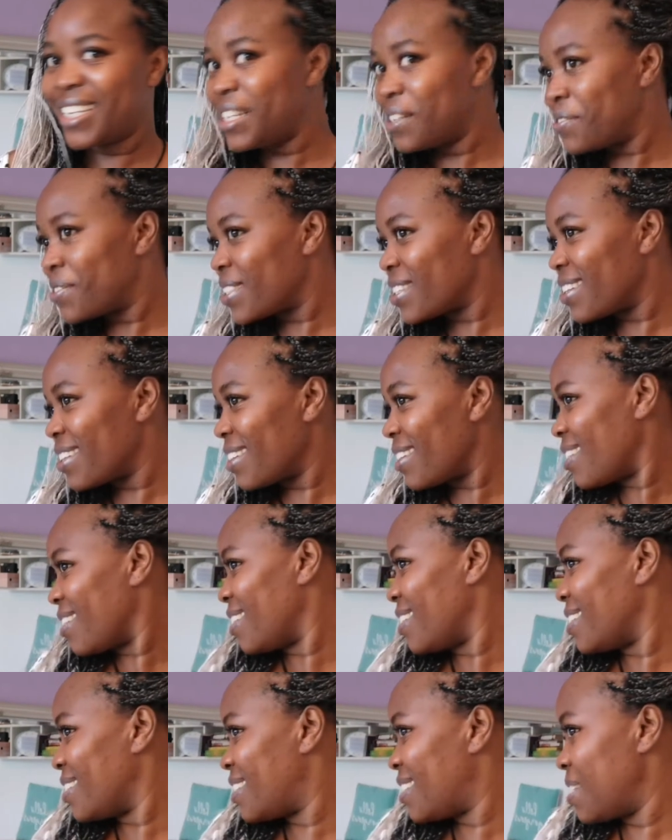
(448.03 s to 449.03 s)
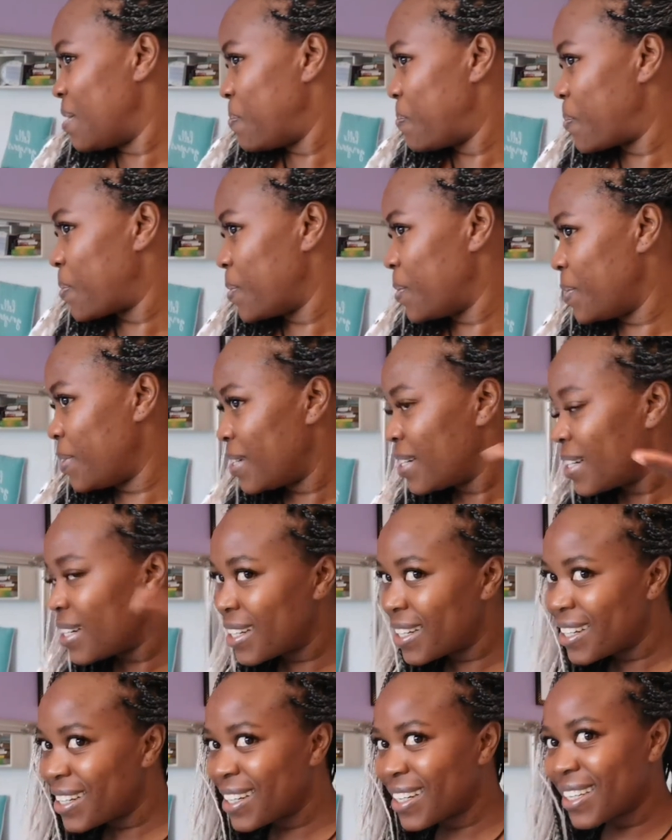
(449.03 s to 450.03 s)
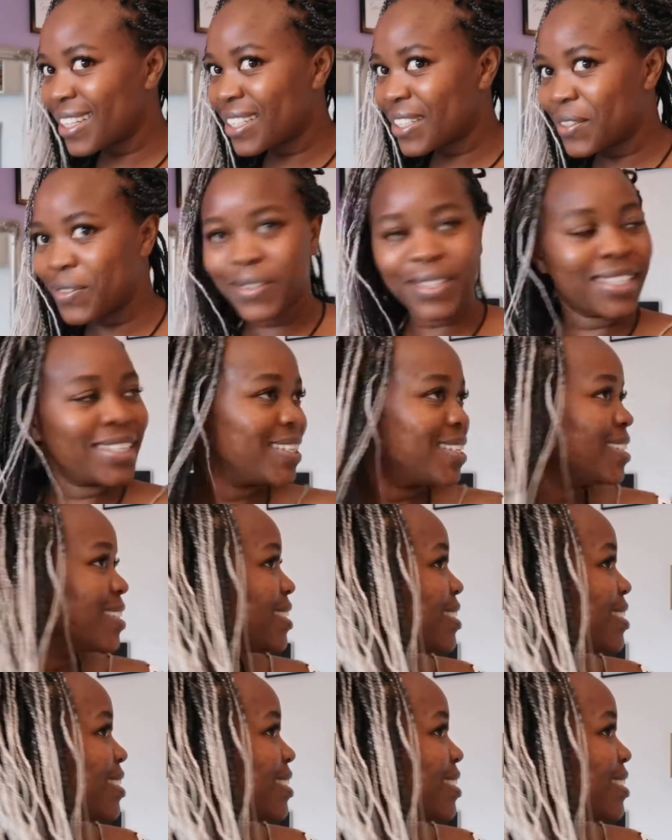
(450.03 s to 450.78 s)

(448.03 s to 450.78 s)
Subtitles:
gives a simple, like twisted,